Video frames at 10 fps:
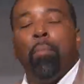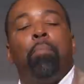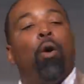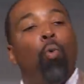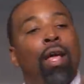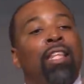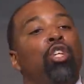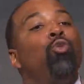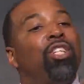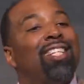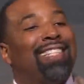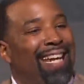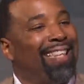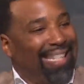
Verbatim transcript: but when you just get the